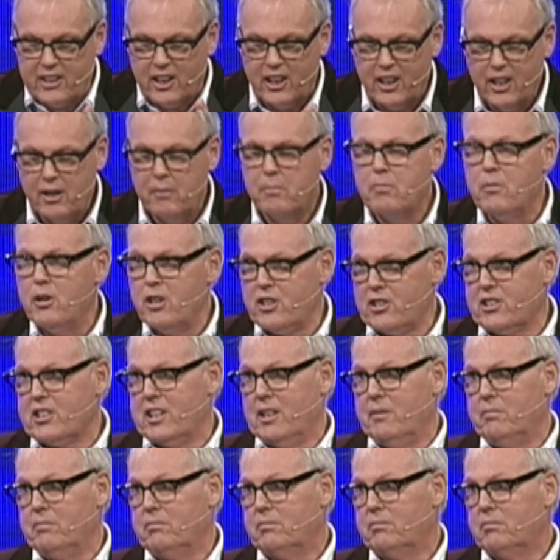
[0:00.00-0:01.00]
Muslim.
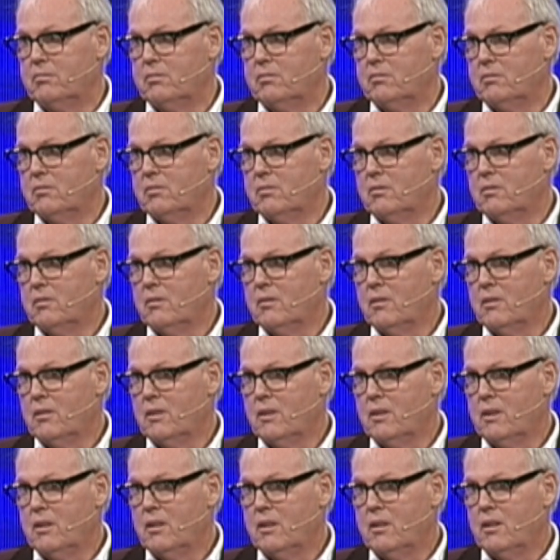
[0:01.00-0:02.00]

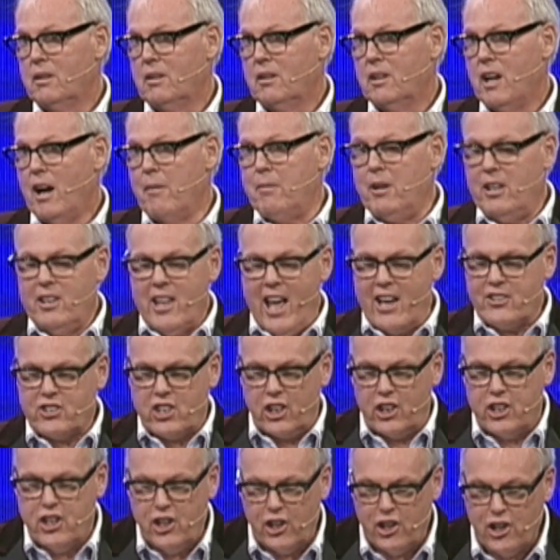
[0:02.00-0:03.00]
I mean, that's a
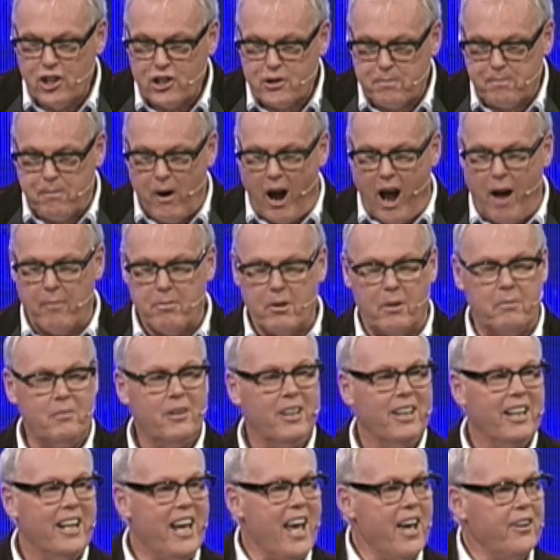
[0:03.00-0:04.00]
huge problem.
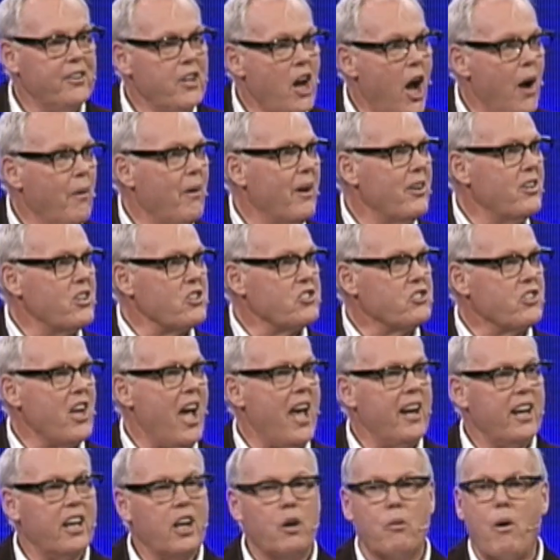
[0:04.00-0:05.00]
He had no
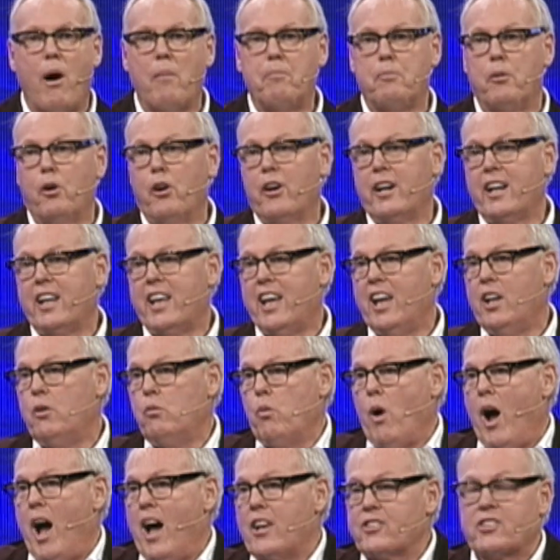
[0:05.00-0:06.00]
understanding of what born again
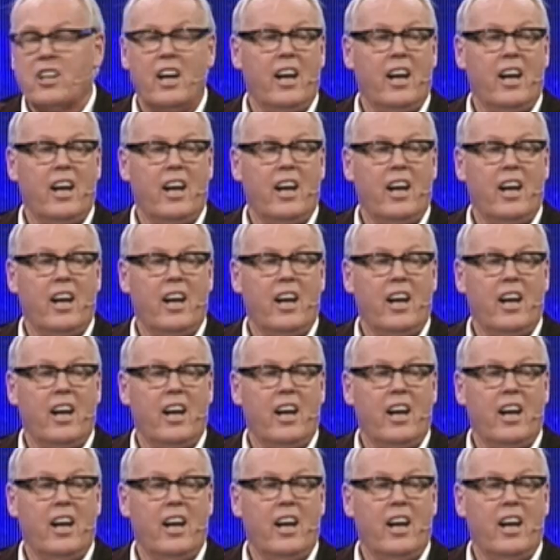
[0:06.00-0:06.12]
was.